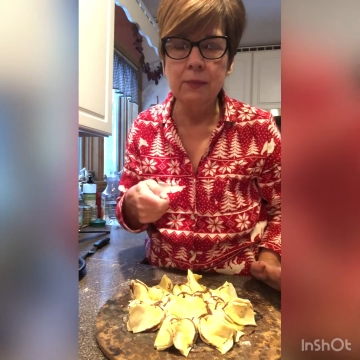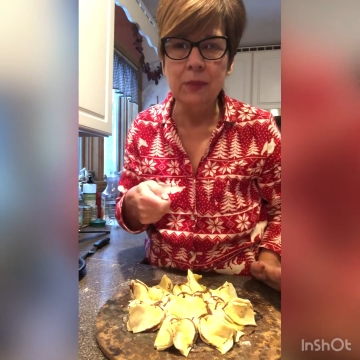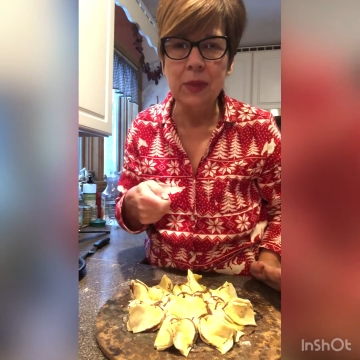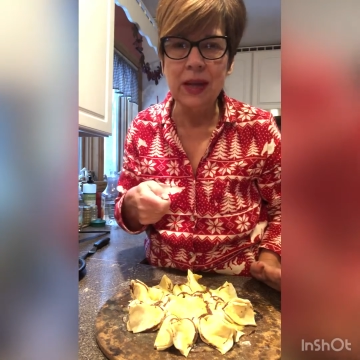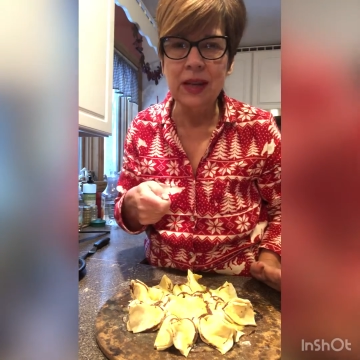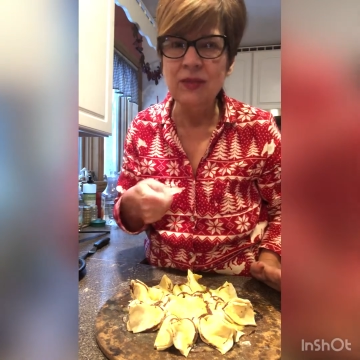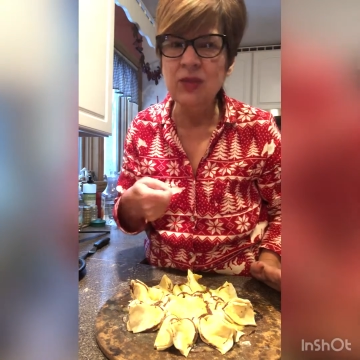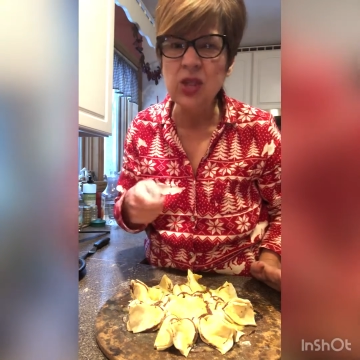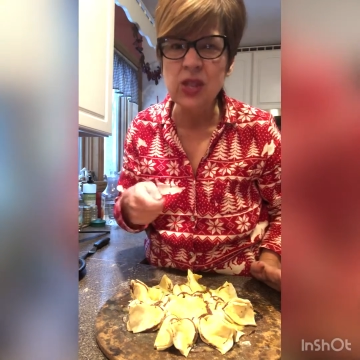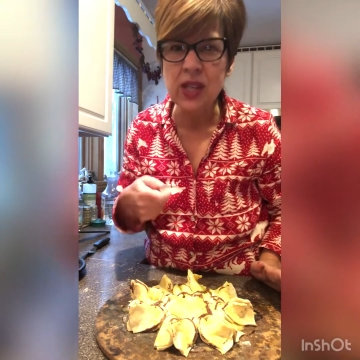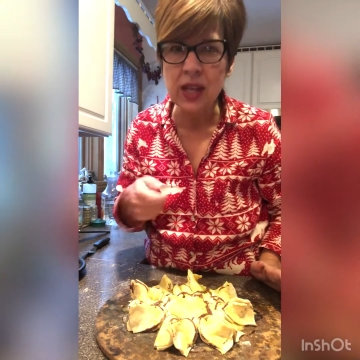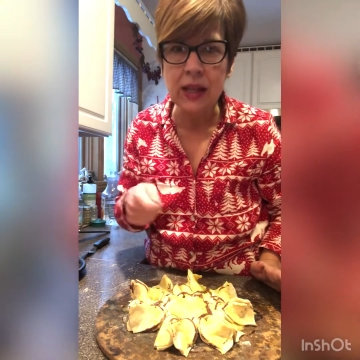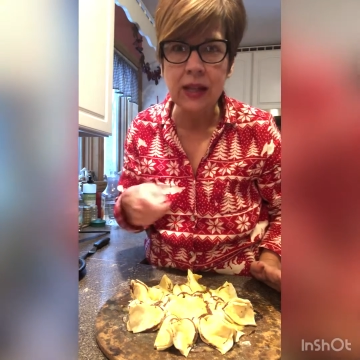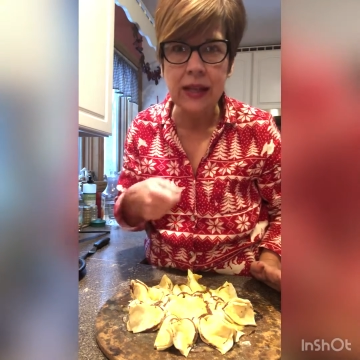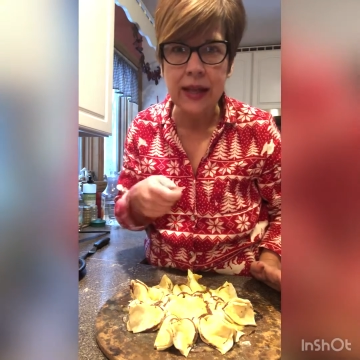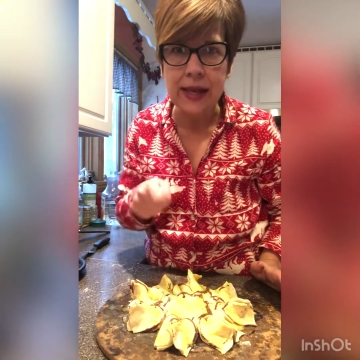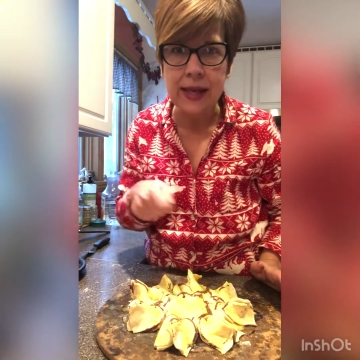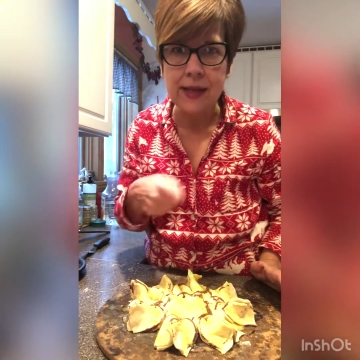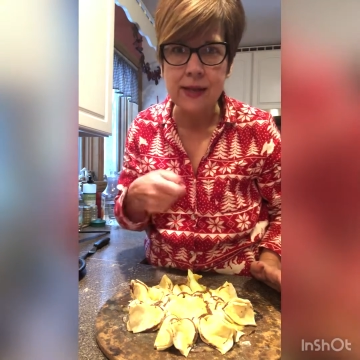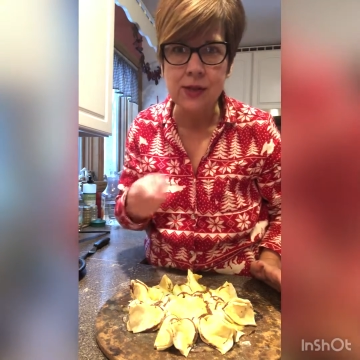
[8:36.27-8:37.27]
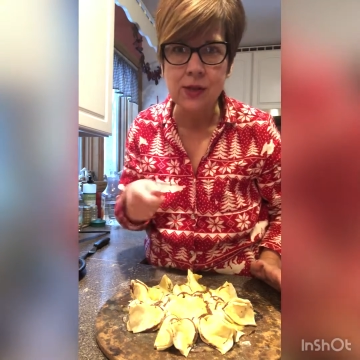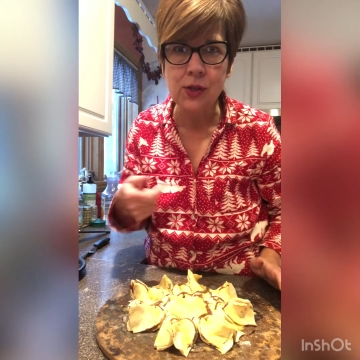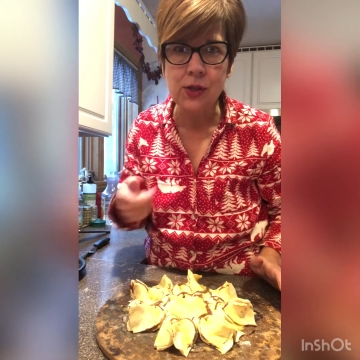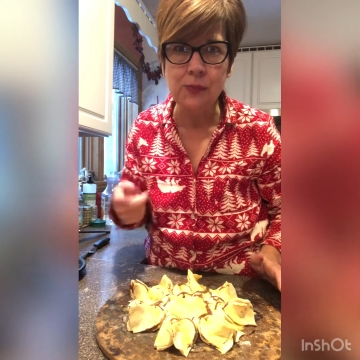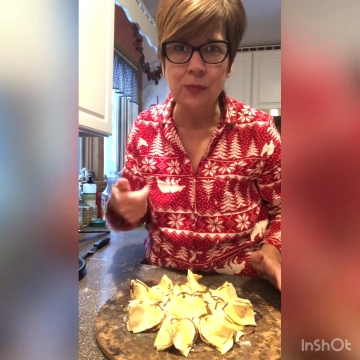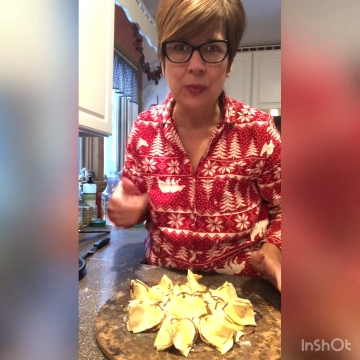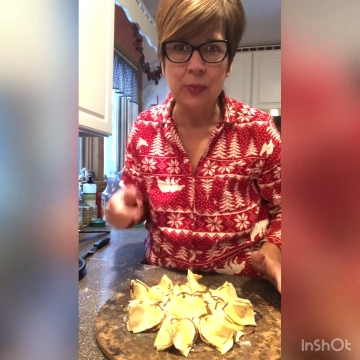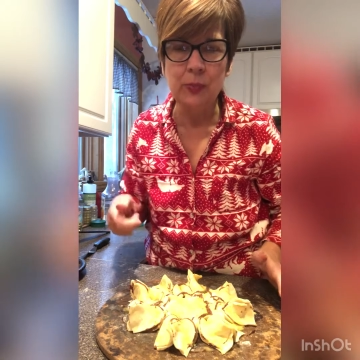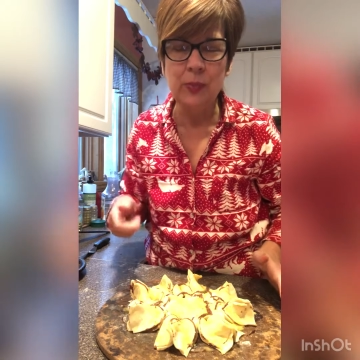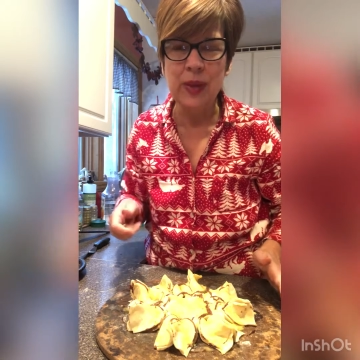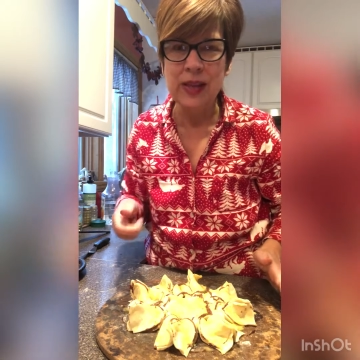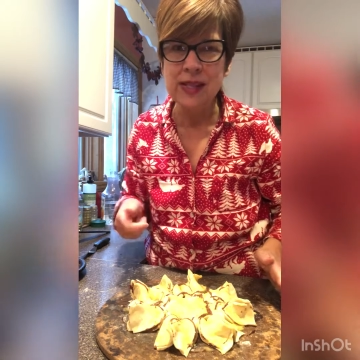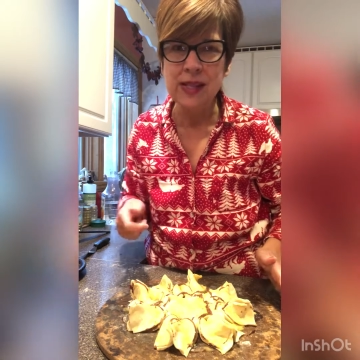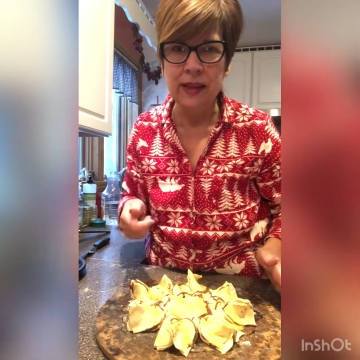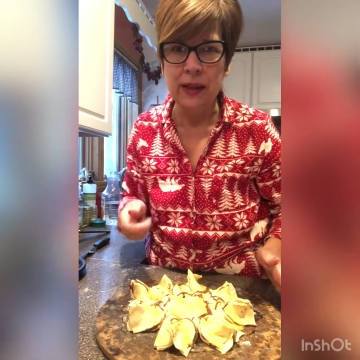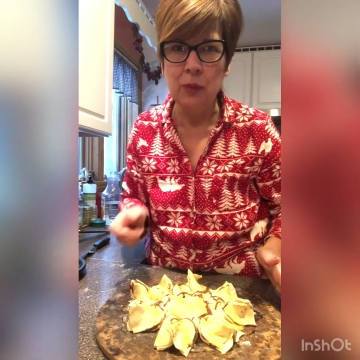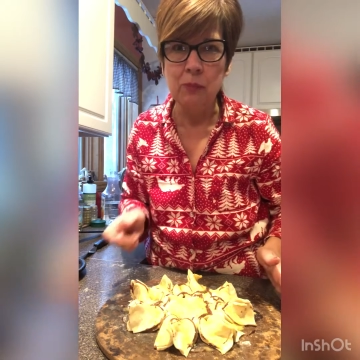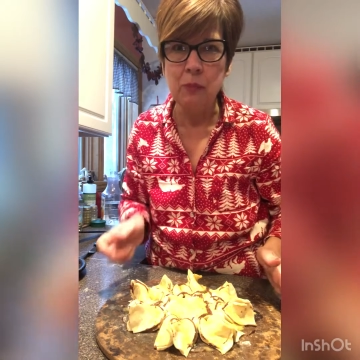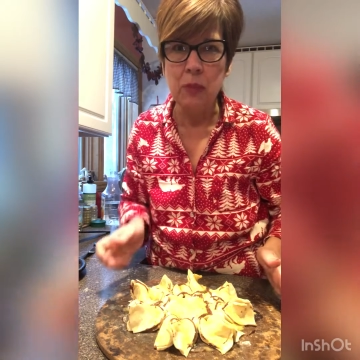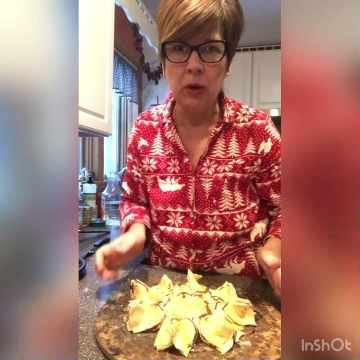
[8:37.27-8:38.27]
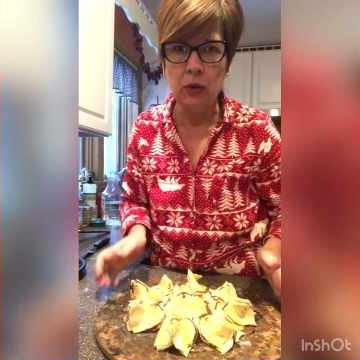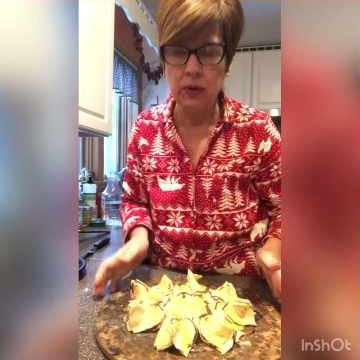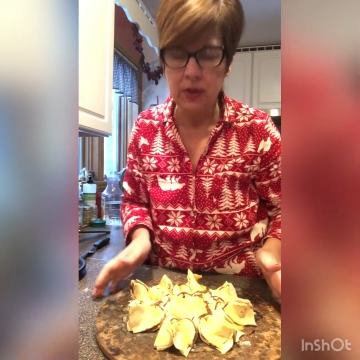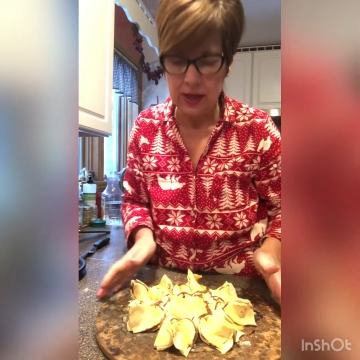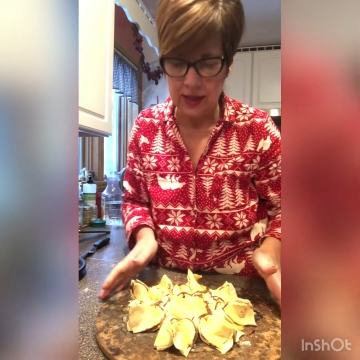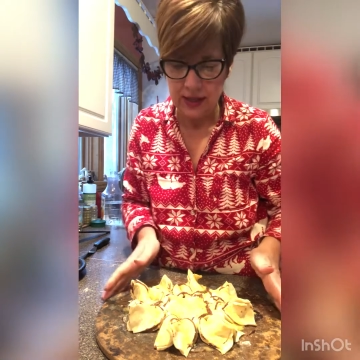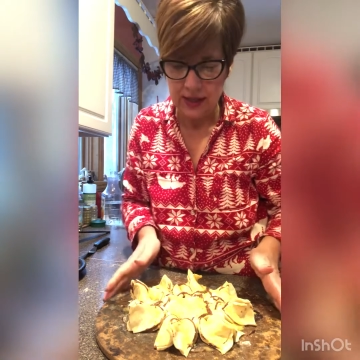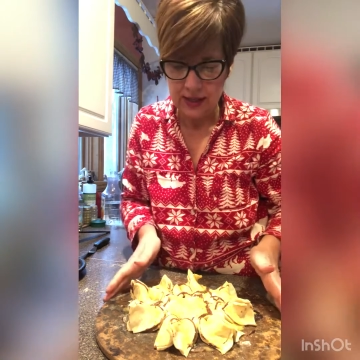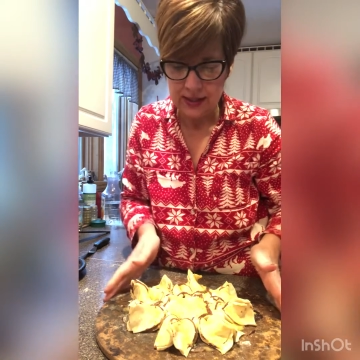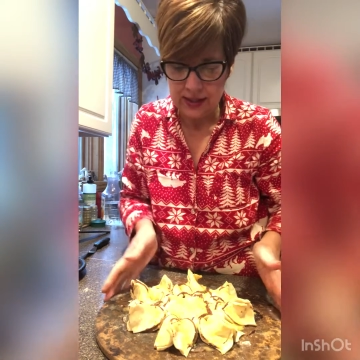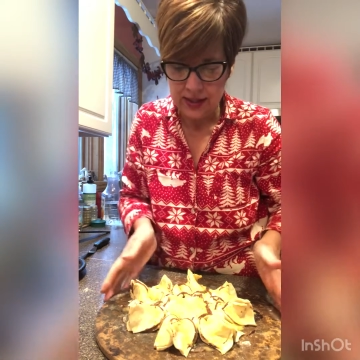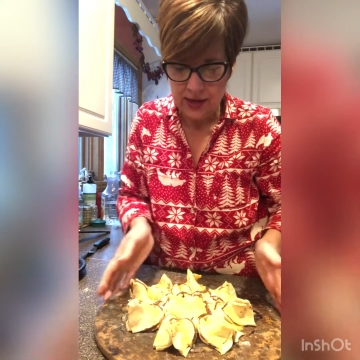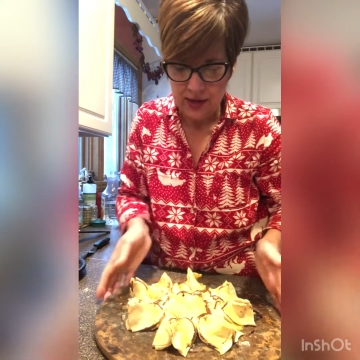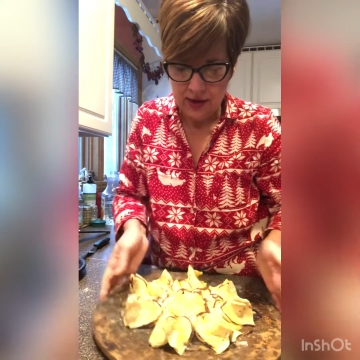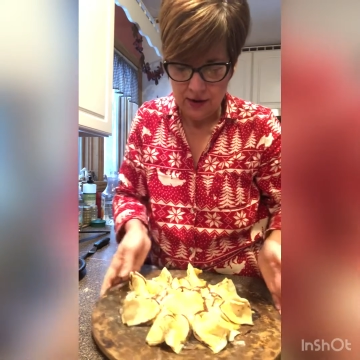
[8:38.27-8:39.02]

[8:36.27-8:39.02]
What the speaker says: just a glaze, just mix a little milk in it.